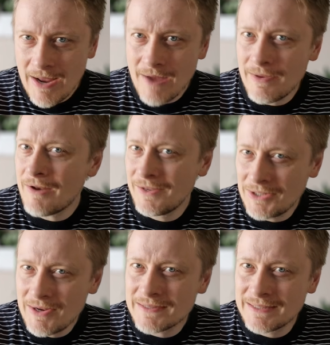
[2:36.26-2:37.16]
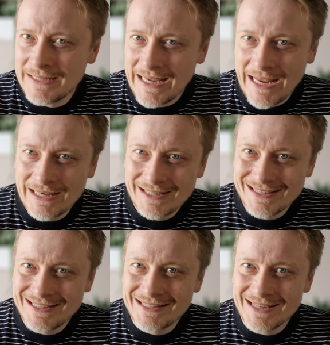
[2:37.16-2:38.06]
area we are interested in
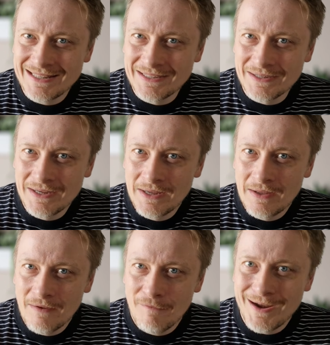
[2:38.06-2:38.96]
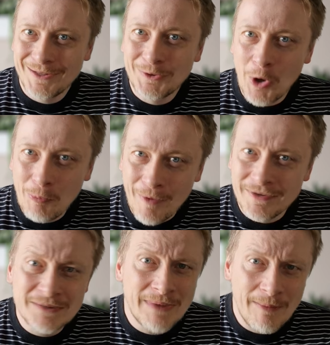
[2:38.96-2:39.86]
sits at the very top
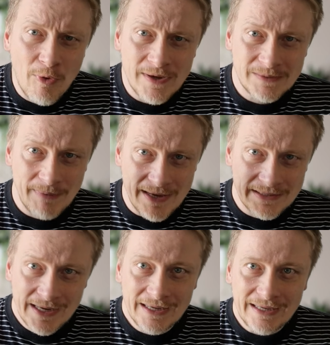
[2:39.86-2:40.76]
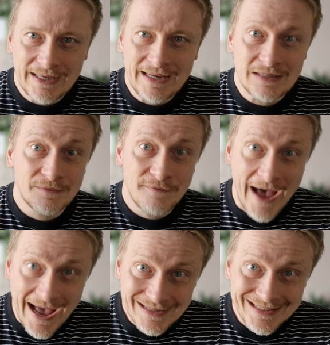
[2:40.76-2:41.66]
of this memory space. It is
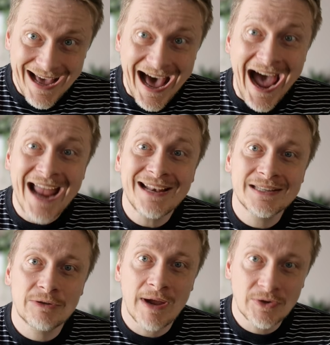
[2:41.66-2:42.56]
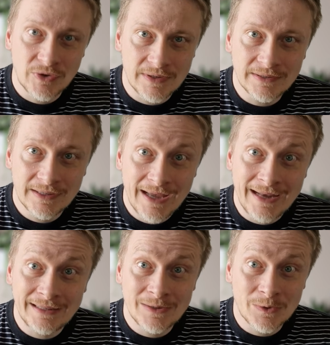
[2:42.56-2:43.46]
fast, highly structured,
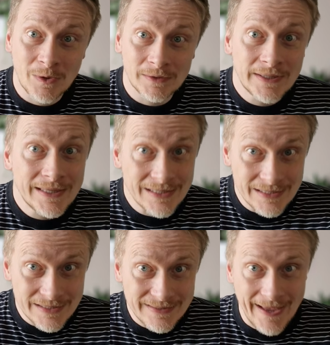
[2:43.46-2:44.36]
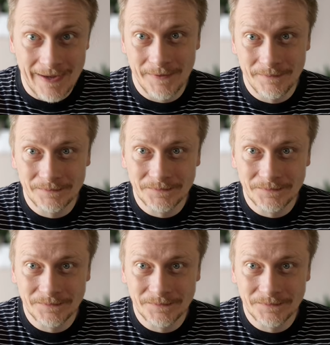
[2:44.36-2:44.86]
and it is called stack.